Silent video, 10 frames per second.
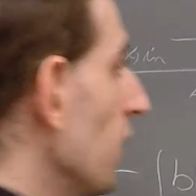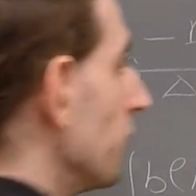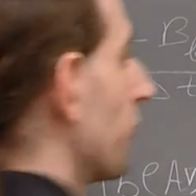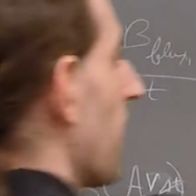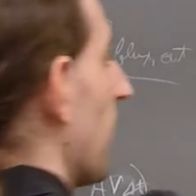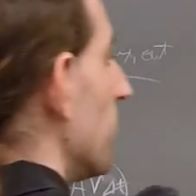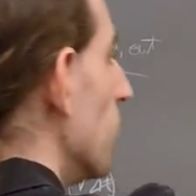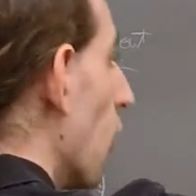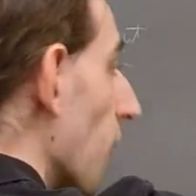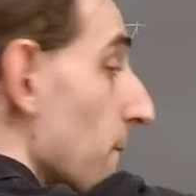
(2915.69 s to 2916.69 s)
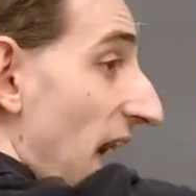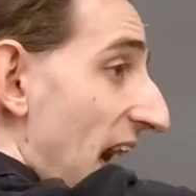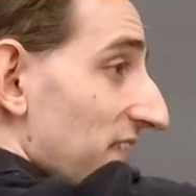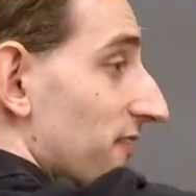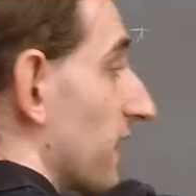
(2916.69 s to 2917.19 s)
going to have more
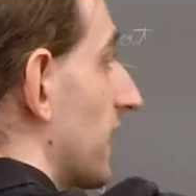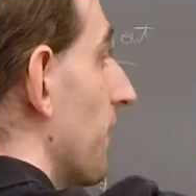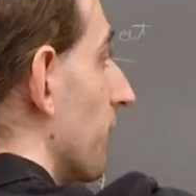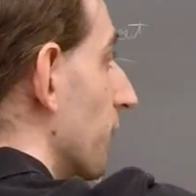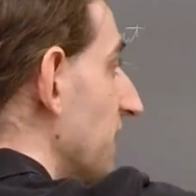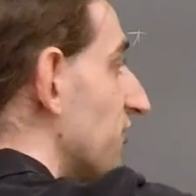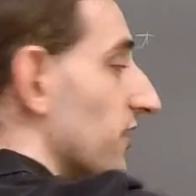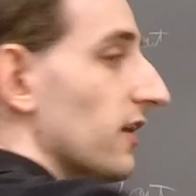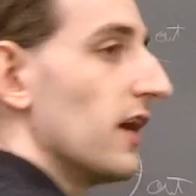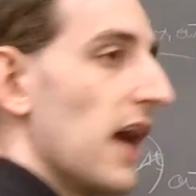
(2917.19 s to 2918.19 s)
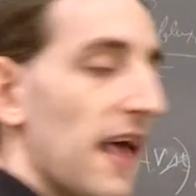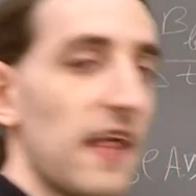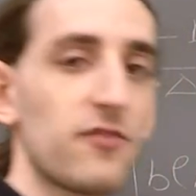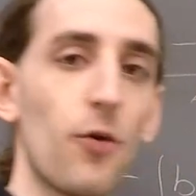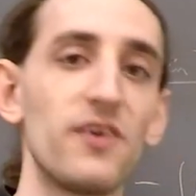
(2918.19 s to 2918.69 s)
mass in a given region, and
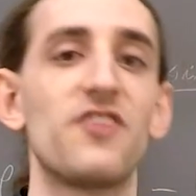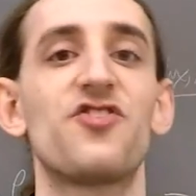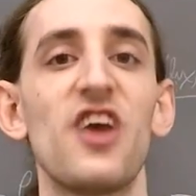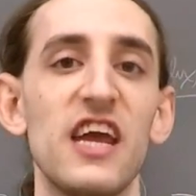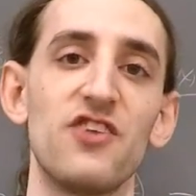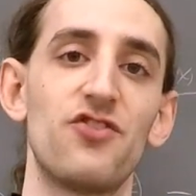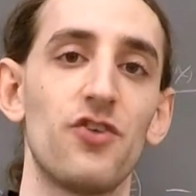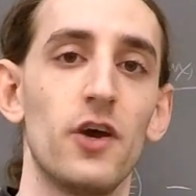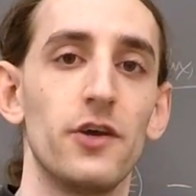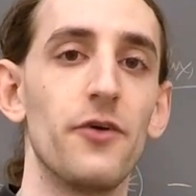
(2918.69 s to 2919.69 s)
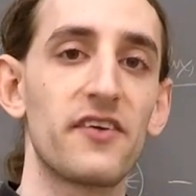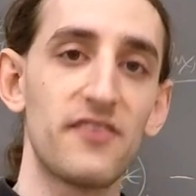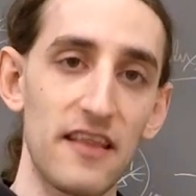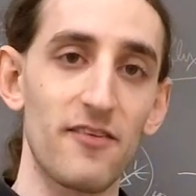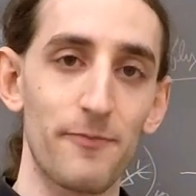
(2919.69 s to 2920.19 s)
that's going to change your
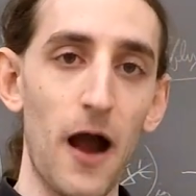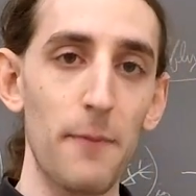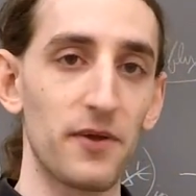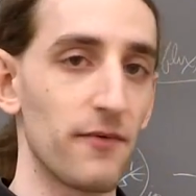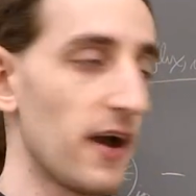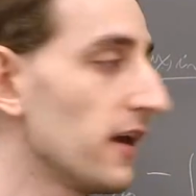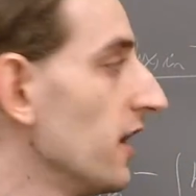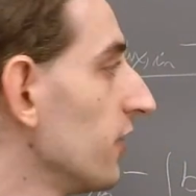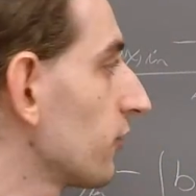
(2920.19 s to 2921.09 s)
extensive property, right?